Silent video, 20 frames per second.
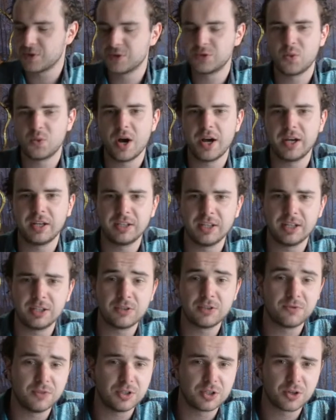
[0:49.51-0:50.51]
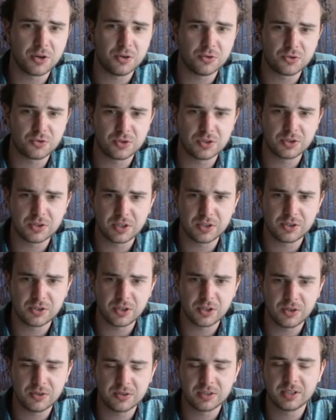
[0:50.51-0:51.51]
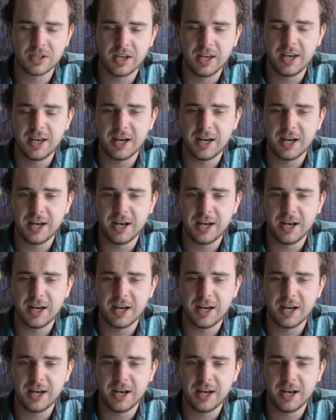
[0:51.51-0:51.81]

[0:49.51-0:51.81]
as wine and viticulture is concerned